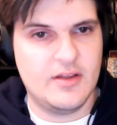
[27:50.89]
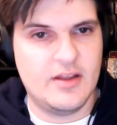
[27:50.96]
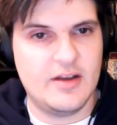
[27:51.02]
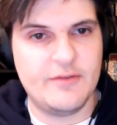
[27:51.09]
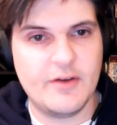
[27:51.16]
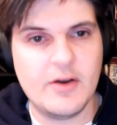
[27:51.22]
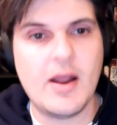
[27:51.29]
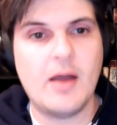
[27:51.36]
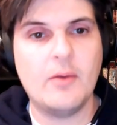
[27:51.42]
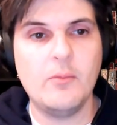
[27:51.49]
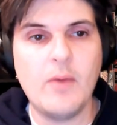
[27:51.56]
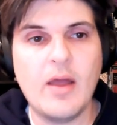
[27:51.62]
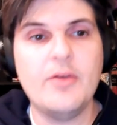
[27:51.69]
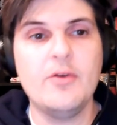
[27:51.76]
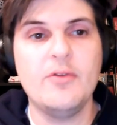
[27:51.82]
and figure out
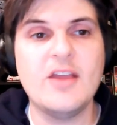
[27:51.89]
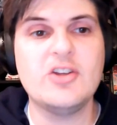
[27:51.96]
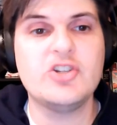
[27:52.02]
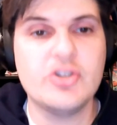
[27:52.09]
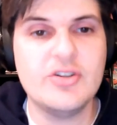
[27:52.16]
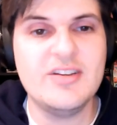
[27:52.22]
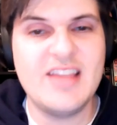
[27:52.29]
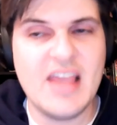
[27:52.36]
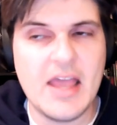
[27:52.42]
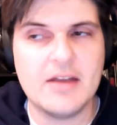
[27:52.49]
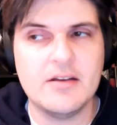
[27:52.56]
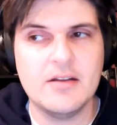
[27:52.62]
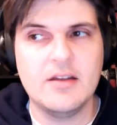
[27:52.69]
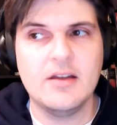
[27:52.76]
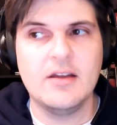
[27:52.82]
whether they should
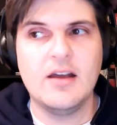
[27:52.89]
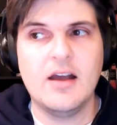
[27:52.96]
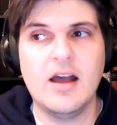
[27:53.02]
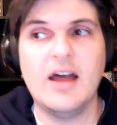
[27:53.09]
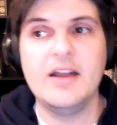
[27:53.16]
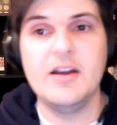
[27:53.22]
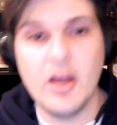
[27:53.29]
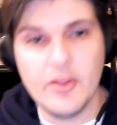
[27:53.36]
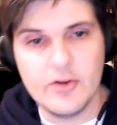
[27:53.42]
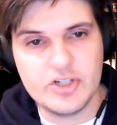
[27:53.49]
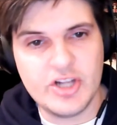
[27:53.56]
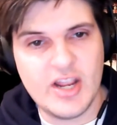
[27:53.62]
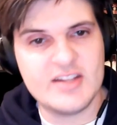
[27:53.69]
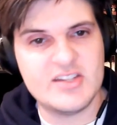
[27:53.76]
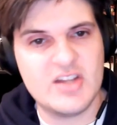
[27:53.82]
get another
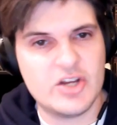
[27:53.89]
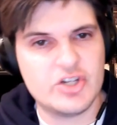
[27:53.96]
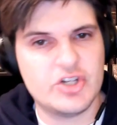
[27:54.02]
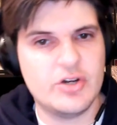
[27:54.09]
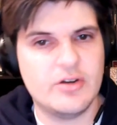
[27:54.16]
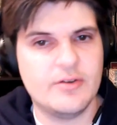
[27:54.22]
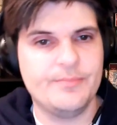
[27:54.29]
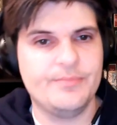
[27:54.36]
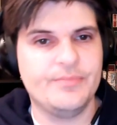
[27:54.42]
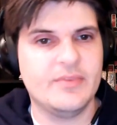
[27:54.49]
chance next year